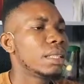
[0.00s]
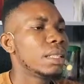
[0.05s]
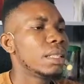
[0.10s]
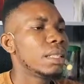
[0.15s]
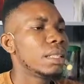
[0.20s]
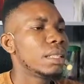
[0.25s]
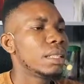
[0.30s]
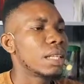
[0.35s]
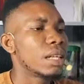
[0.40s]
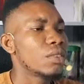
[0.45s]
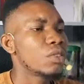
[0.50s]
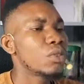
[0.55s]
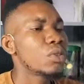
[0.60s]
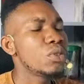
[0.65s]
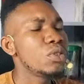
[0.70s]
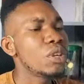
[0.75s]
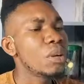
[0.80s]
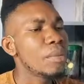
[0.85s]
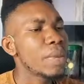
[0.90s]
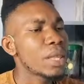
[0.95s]
Now,
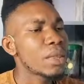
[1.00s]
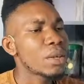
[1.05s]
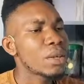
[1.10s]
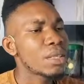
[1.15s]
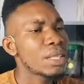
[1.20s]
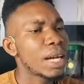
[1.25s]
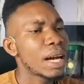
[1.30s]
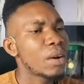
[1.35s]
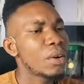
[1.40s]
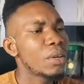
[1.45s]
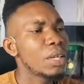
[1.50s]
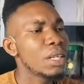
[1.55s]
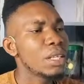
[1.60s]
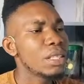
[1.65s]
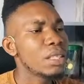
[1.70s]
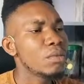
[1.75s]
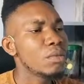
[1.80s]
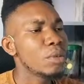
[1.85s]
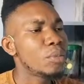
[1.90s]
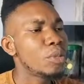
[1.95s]
sodium methoxide
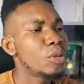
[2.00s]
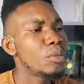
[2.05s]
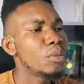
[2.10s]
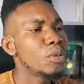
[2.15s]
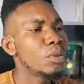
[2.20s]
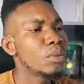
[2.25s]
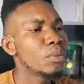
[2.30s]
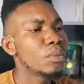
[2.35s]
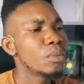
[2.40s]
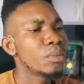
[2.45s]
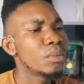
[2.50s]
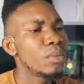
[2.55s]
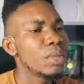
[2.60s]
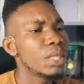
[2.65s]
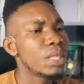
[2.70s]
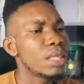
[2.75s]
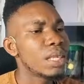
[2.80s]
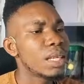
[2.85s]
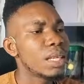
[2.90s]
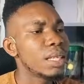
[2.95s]
heating with
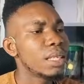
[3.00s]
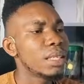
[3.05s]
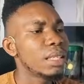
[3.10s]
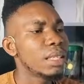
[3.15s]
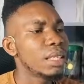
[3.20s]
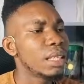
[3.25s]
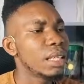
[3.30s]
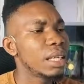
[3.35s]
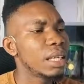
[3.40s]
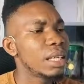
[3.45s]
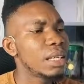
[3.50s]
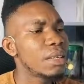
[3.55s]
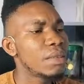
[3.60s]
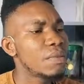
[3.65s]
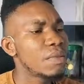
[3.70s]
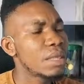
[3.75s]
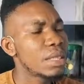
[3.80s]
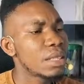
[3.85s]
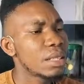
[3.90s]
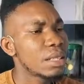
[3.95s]
bromomethane
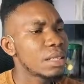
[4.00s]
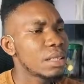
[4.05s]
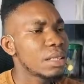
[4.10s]
gives.